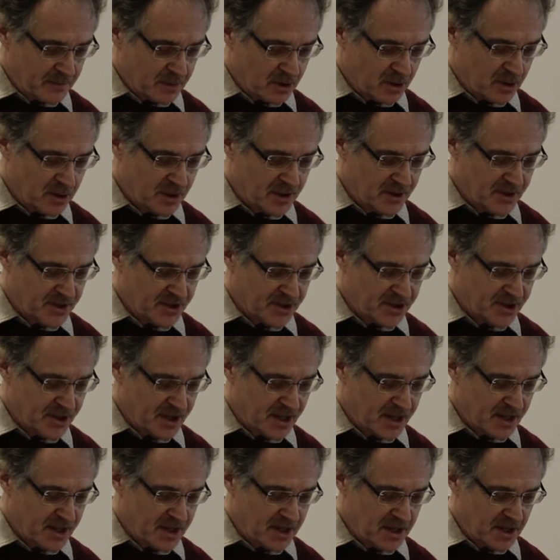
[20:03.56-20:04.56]
broadens
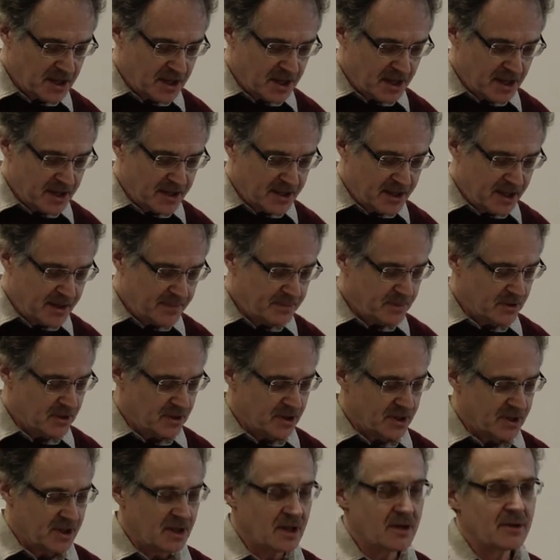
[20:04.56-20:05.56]
and
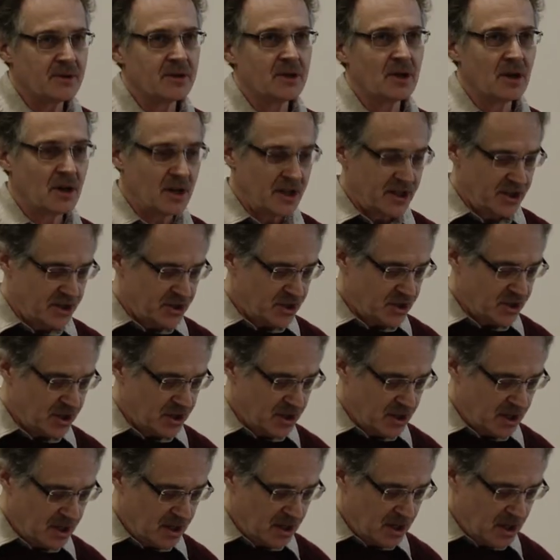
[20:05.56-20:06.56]
deepens our knowledge
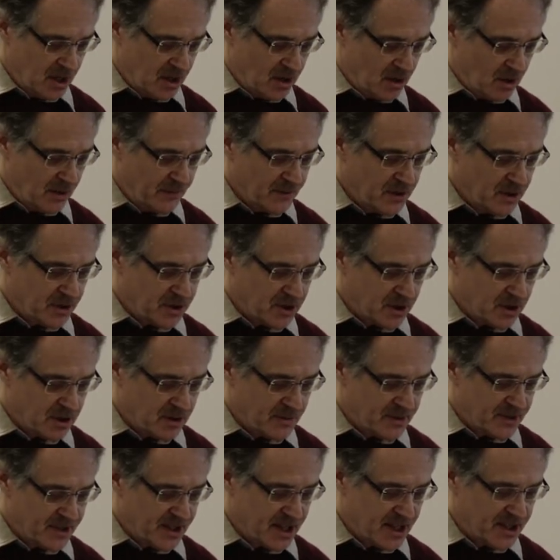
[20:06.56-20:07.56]
of the
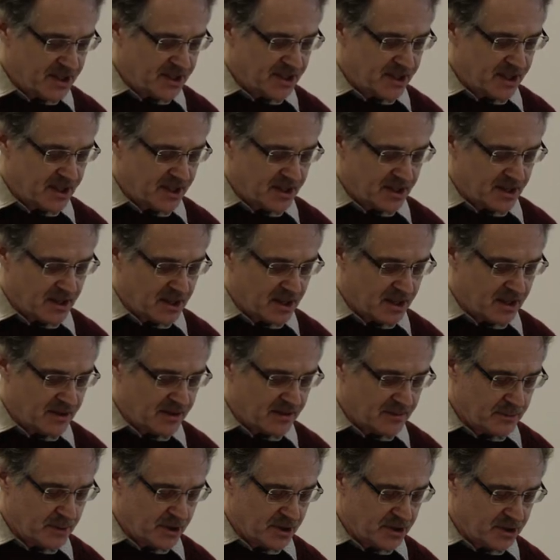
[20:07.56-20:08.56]
circumstances
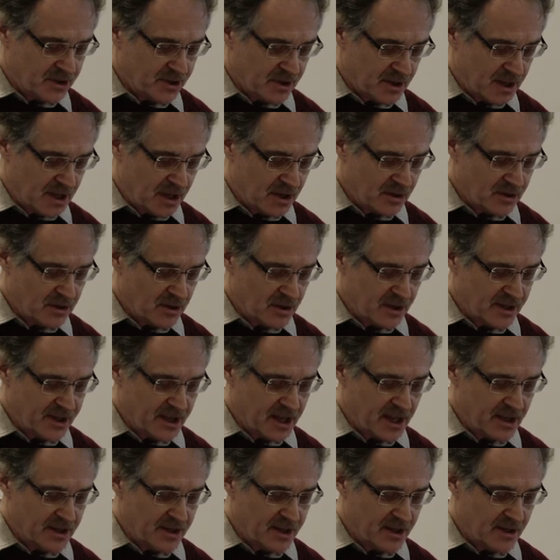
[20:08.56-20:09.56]
under which
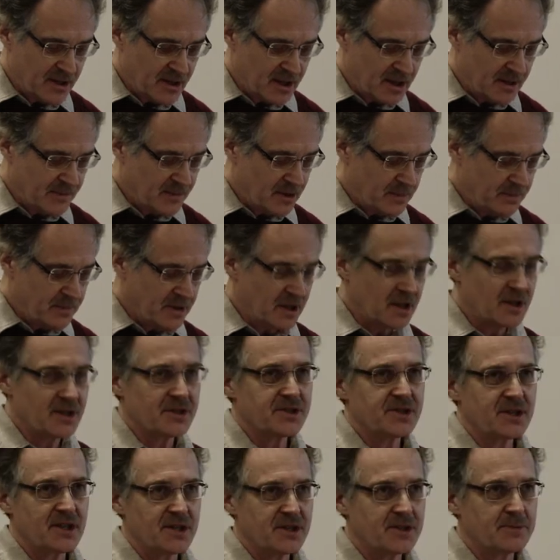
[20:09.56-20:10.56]
alcohol-related harm
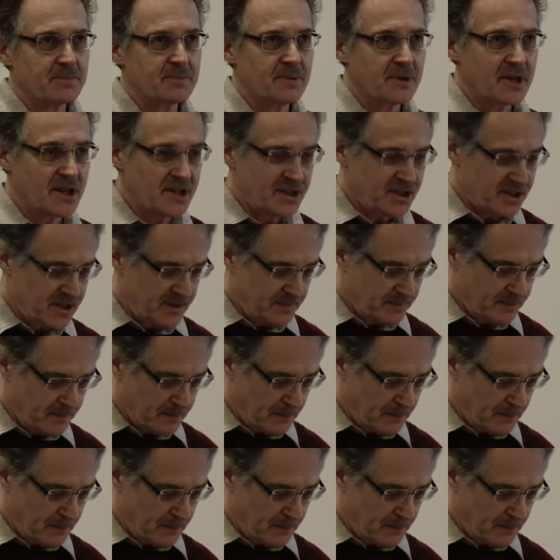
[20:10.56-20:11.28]
appears and spreads.